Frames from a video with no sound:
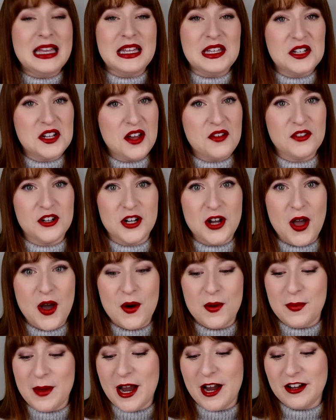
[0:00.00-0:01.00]
You never
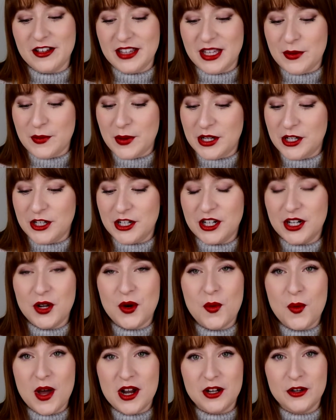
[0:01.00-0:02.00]
know, apparently, when you're
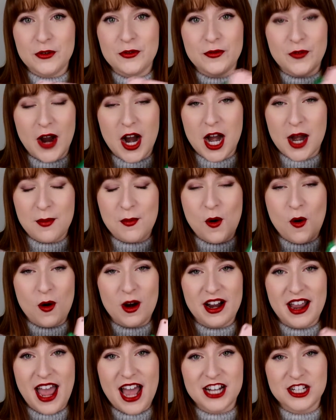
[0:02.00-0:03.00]
gonna want to farm
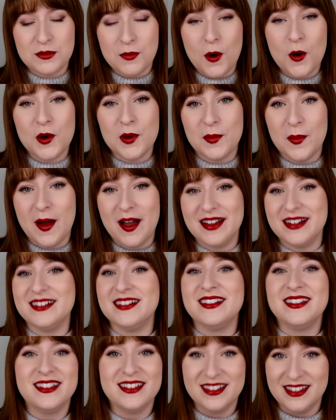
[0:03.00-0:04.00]
or catch Pokemon.